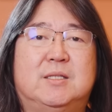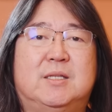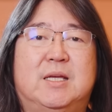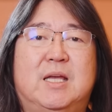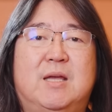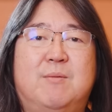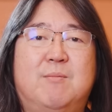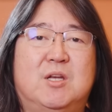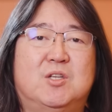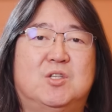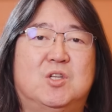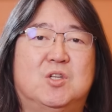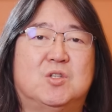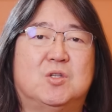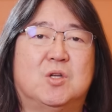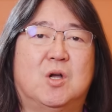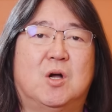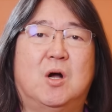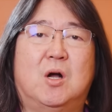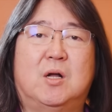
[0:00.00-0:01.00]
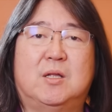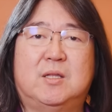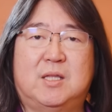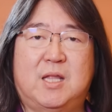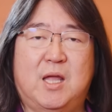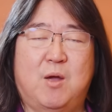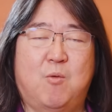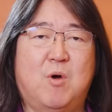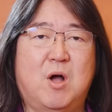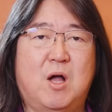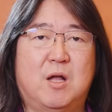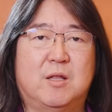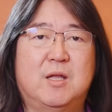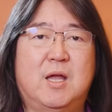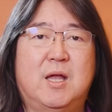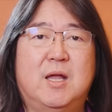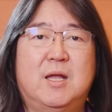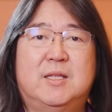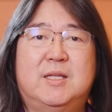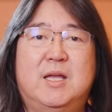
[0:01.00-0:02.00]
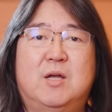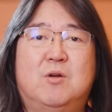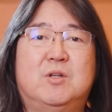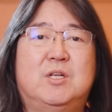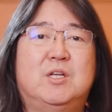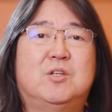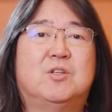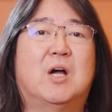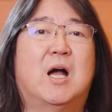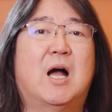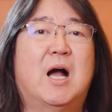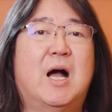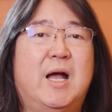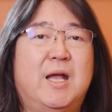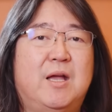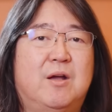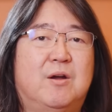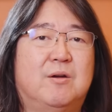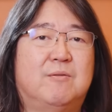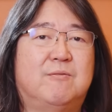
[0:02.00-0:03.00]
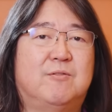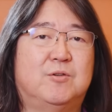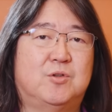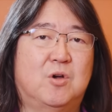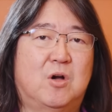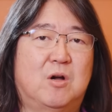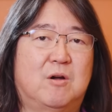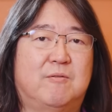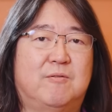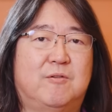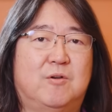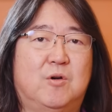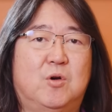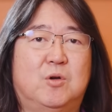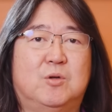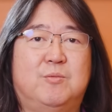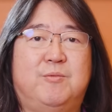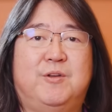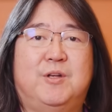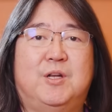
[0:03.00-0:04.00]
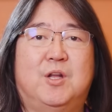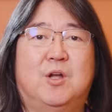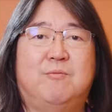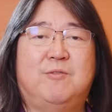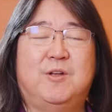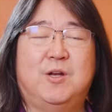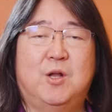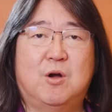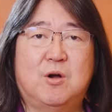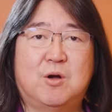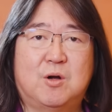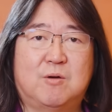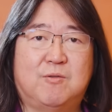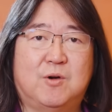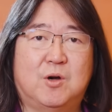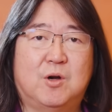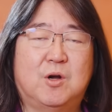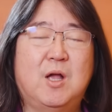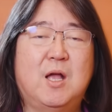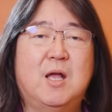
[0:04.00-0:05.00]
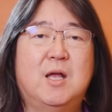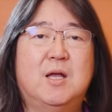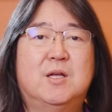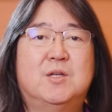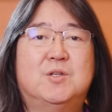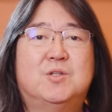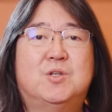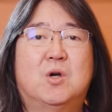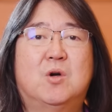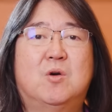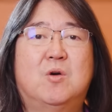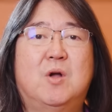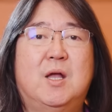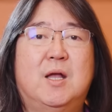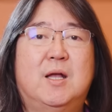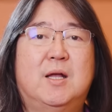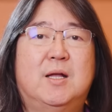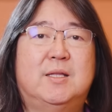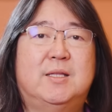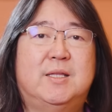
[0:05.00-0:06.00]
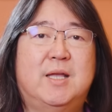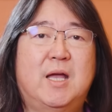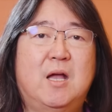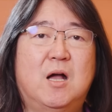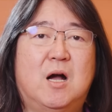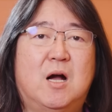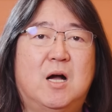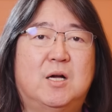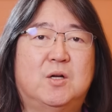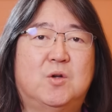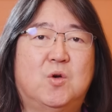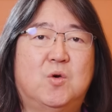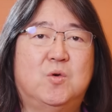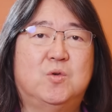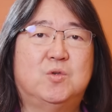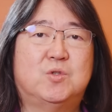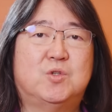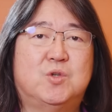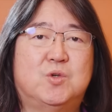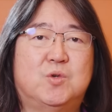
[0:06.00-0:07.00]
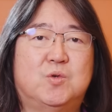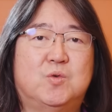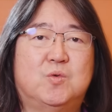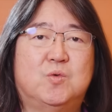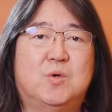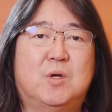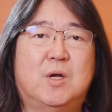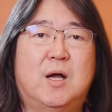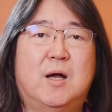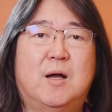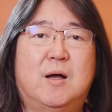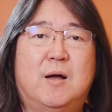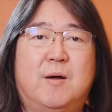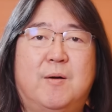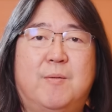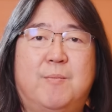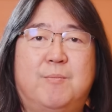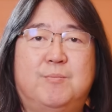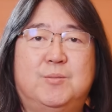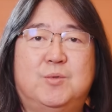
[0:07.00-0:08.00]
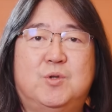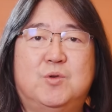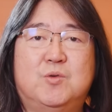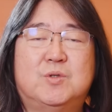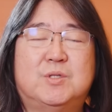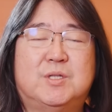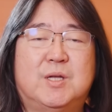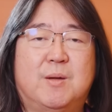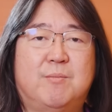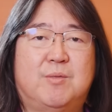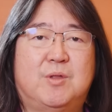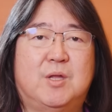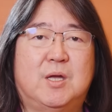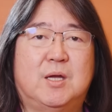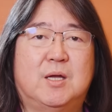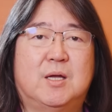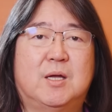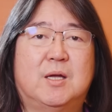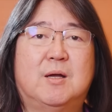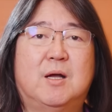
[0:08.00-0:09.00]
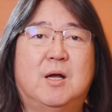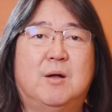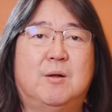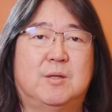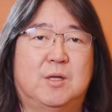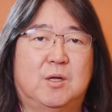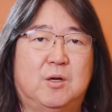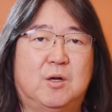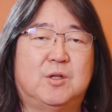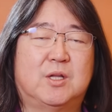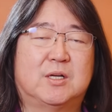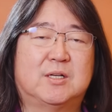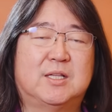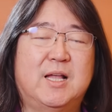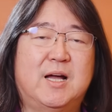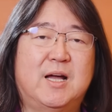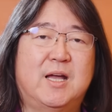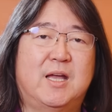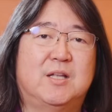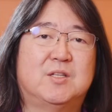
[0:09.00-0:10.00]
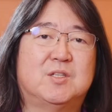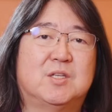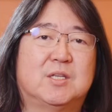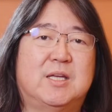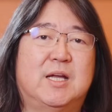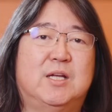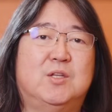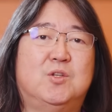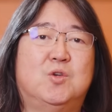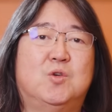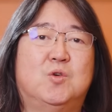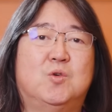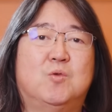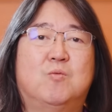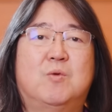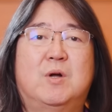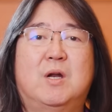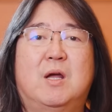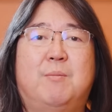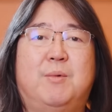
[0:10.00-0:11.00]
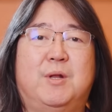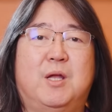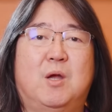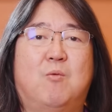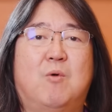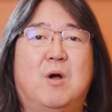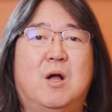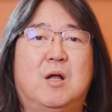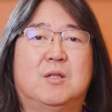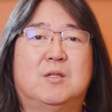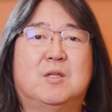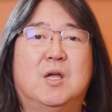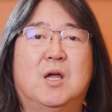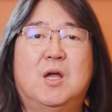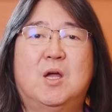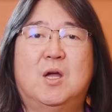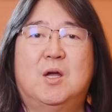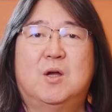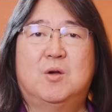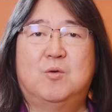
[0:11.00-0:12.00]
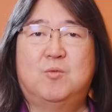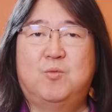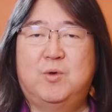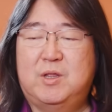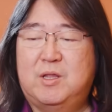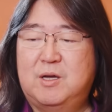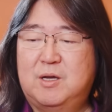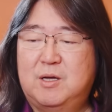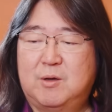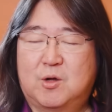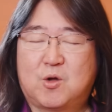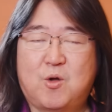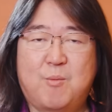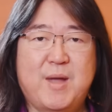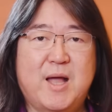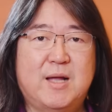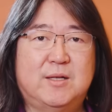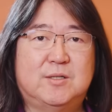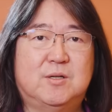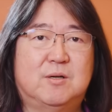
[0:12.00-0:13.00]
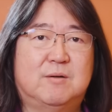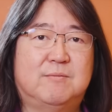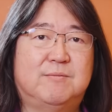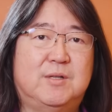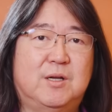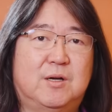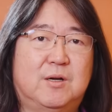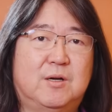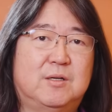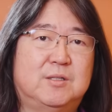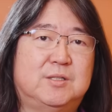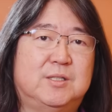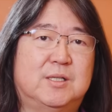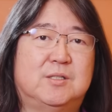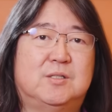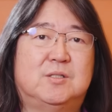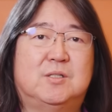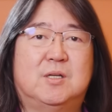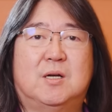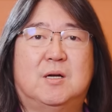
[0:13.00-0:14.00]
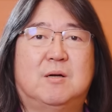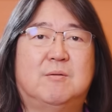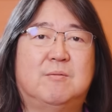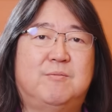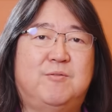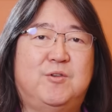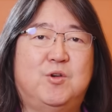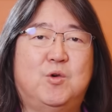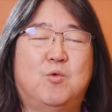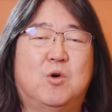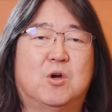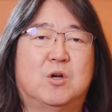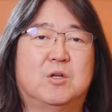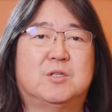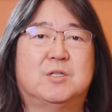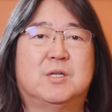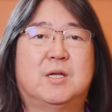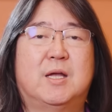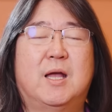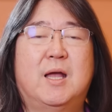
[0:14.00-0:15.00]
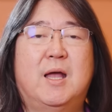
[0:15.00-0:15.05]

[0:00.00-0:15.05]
the images they want. They don't need to hire a photographer or videographer. So they are going to do something. The clients can do whatever they want with the command of their just few words.